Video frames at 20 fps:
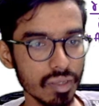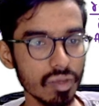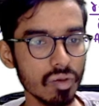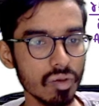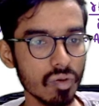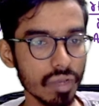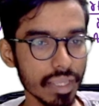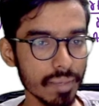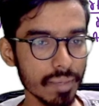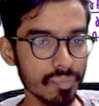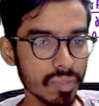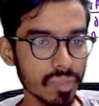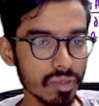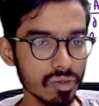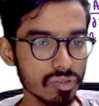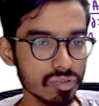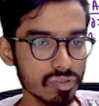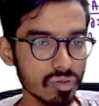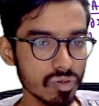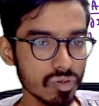Okay,
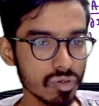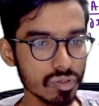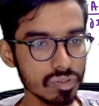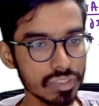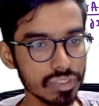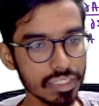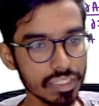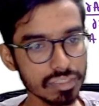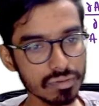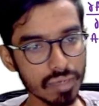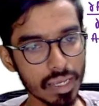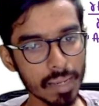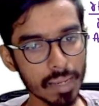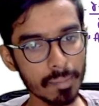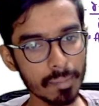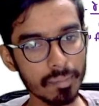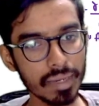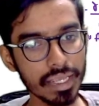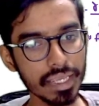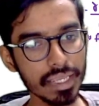so you just
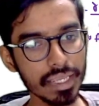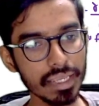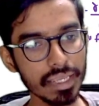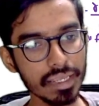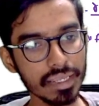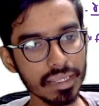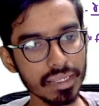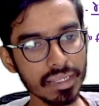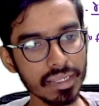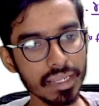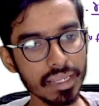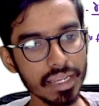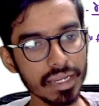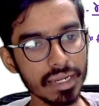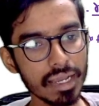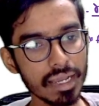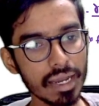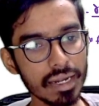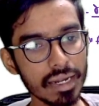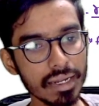apply a
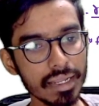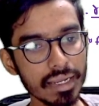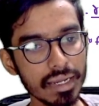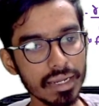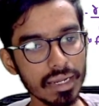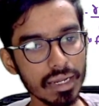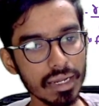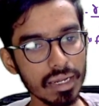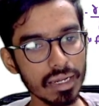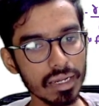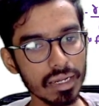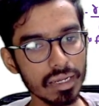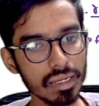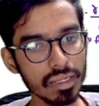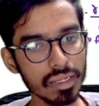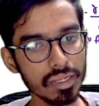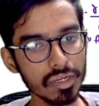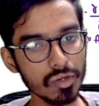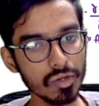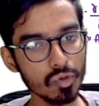dot del
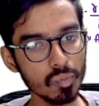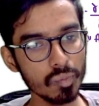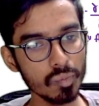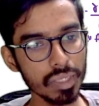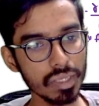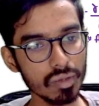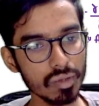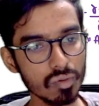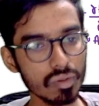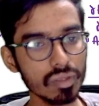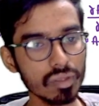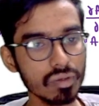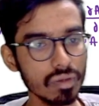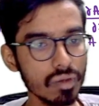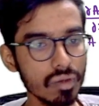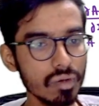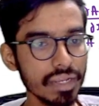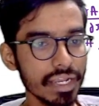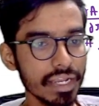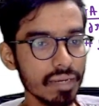into b. You
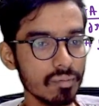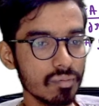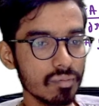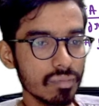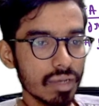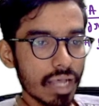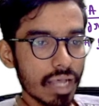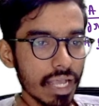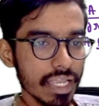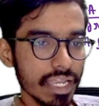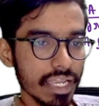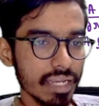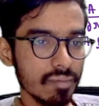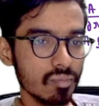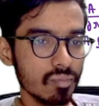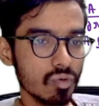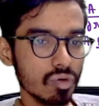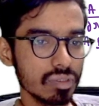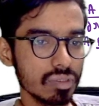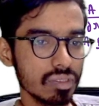will get again
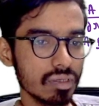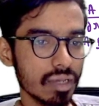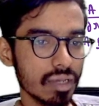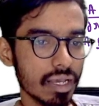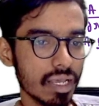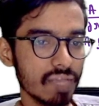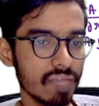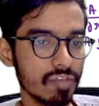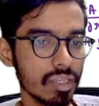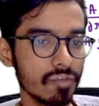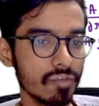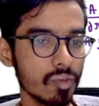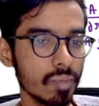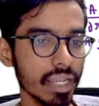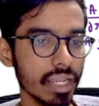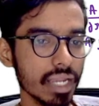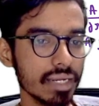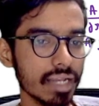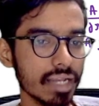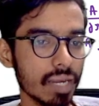both. If you
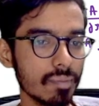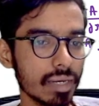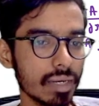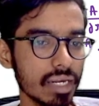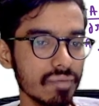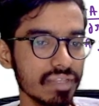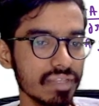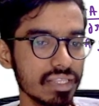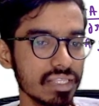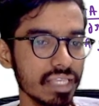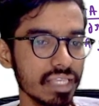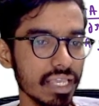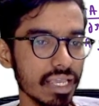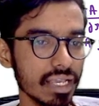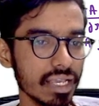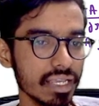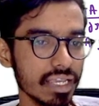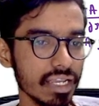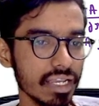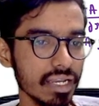make a dot product with a
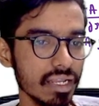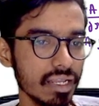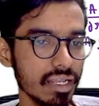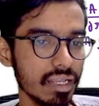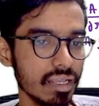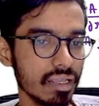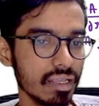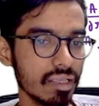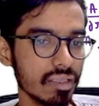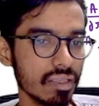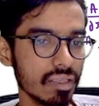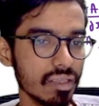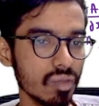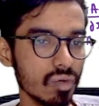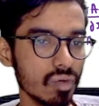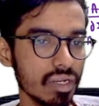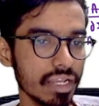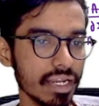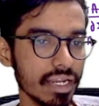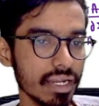again, you
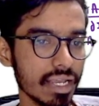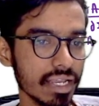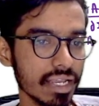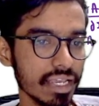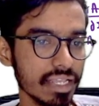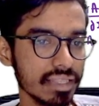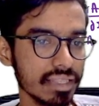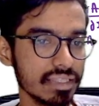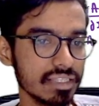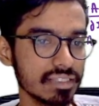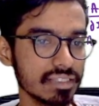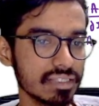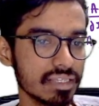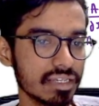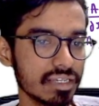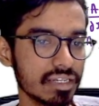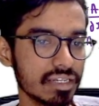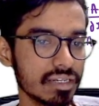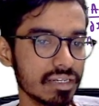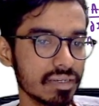will get again this
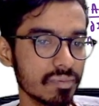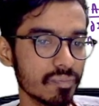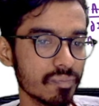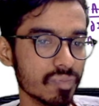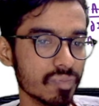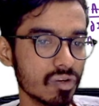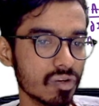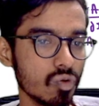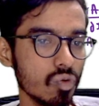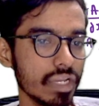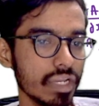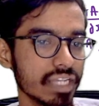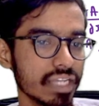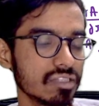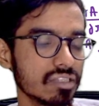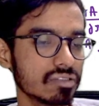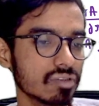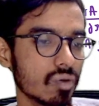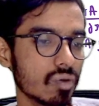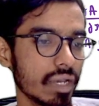
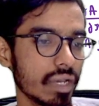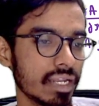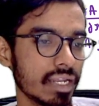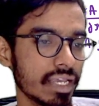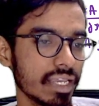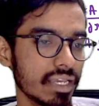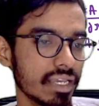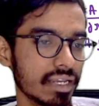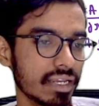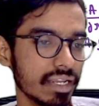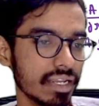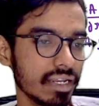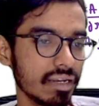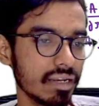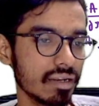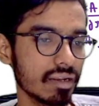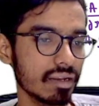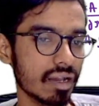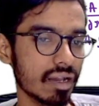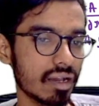2x square I, right?
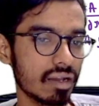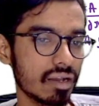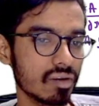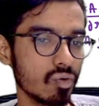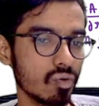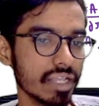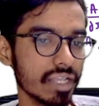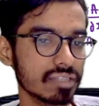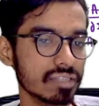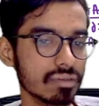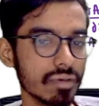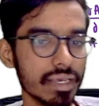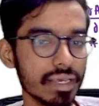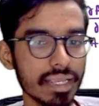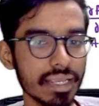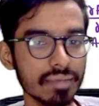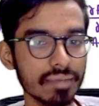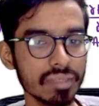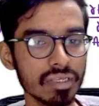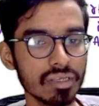2x square I.